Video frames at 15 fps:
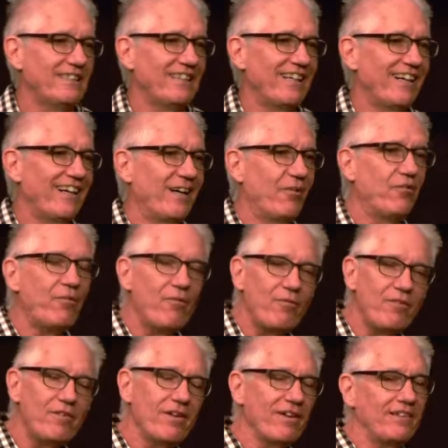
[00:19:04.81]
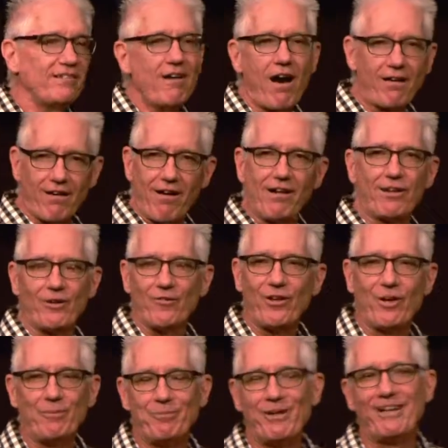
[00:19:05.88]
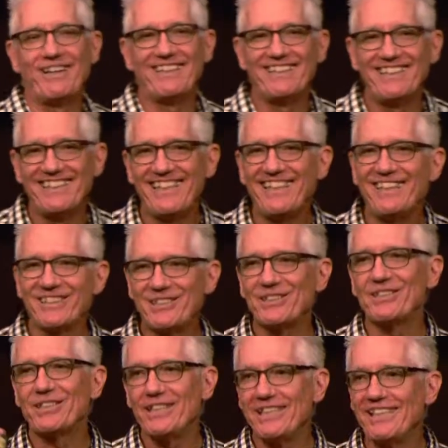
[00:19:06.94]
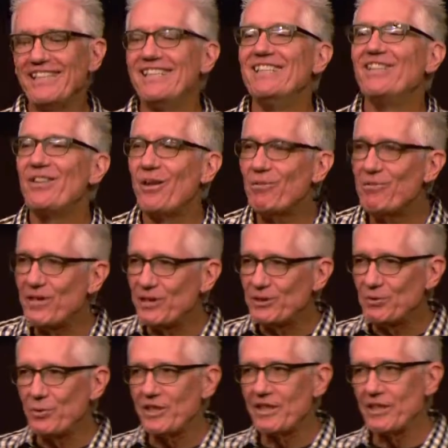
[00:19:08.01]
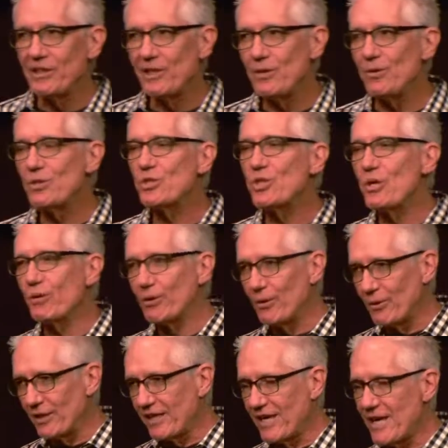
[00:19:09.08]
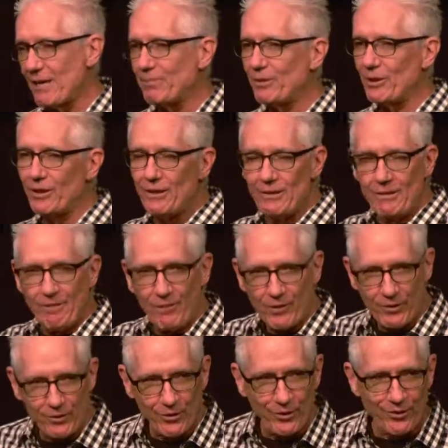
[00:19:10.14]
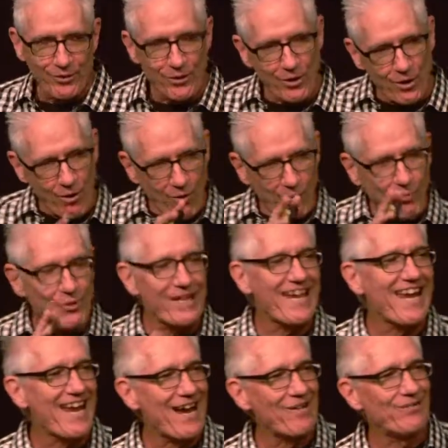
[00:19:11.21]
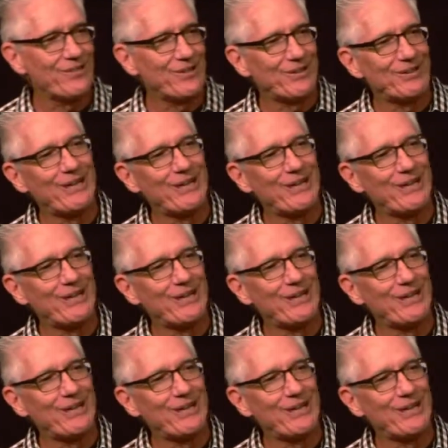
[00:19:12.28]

Uh, not all of them. Uh, and this is the, the reason we continue to share and go to camp and the, the, the, the hope we have here.